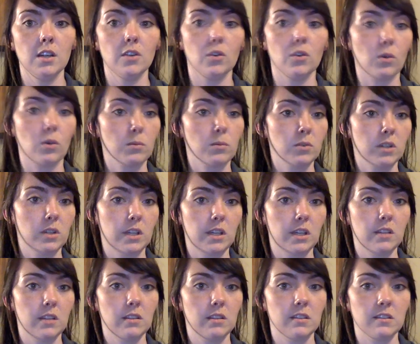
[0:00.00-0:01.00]

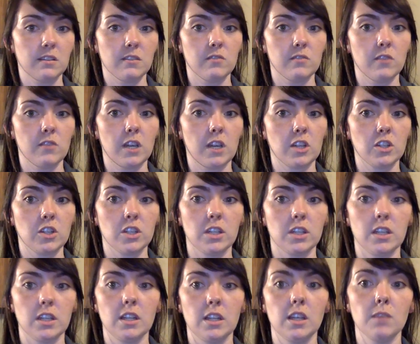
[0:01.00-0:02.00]
Normally, this
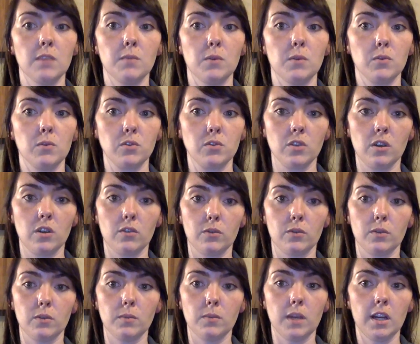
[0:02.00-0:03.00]
infection can be resolved
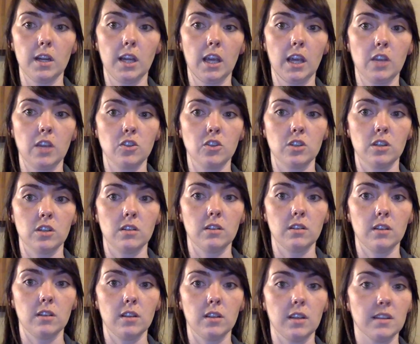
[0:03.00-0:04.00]
with medication
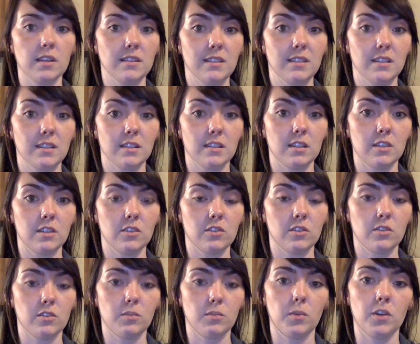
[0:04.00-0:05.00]
unless it has entered
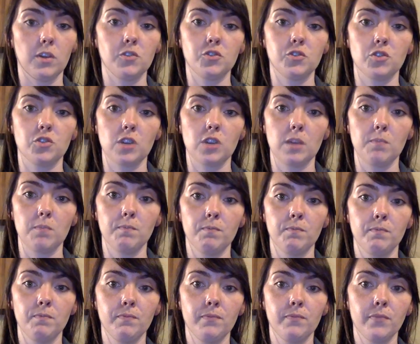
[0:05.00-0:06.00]
the bloodstream.
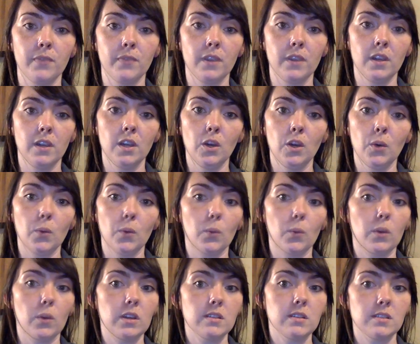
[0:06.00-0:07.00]

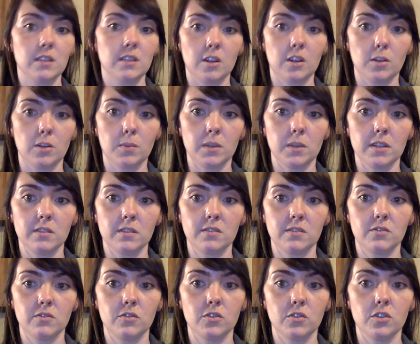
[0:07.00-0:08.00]
We as therapists
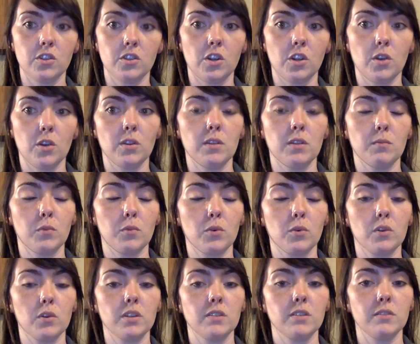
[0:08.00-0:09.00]
should know the
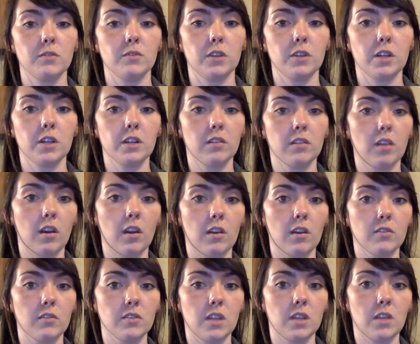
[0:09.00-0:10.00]
importance of wearing
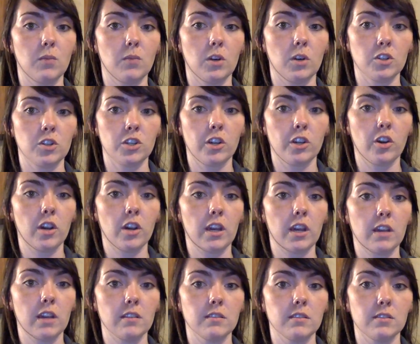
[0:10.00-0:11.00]
gloves and washing your
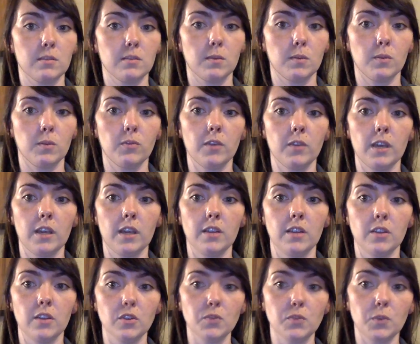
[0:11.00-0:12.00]
hands to prevent
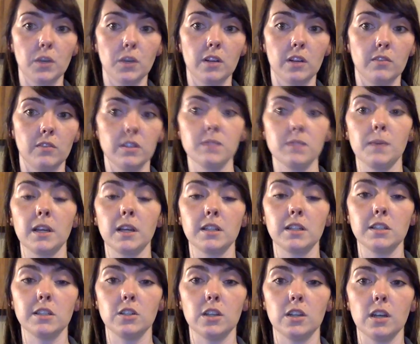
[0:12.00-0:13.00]
the spread of this
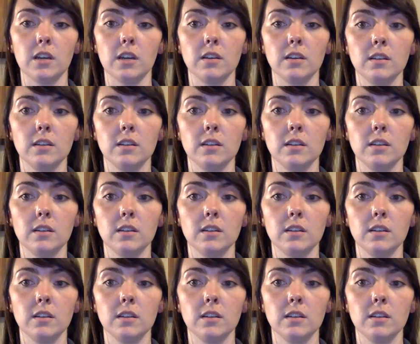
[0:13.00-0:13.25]
bacteria.